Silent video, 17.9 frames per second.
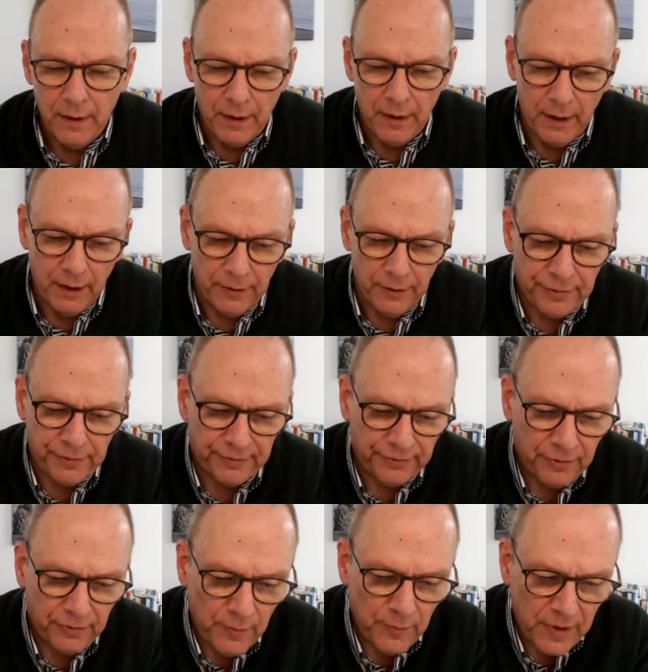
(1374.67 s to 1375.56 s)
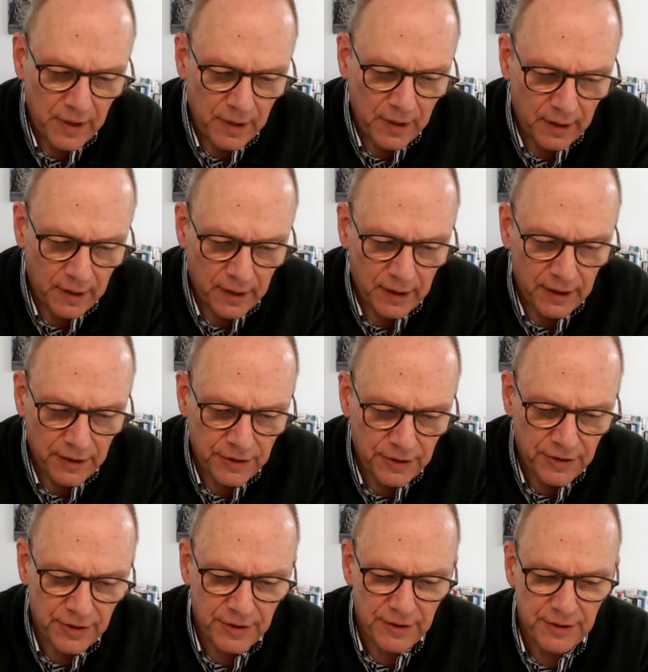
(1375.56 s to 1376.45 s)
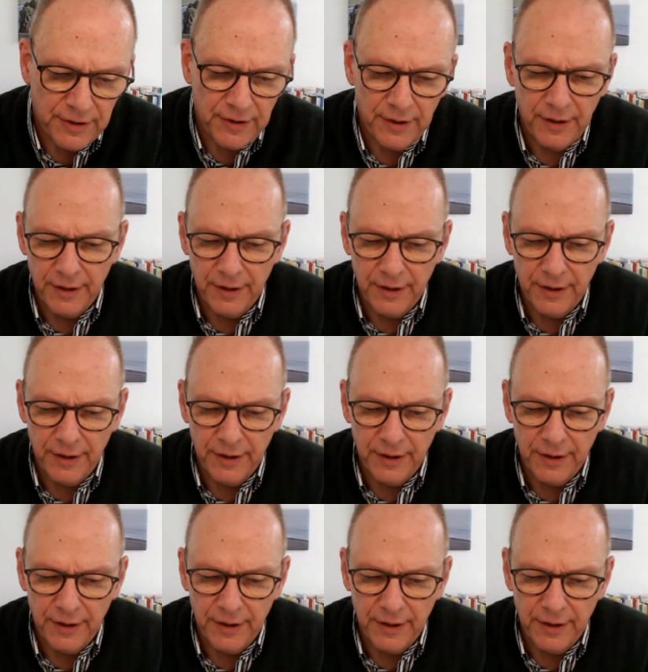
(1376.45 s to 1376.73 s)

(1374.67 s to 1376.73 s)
Health for me is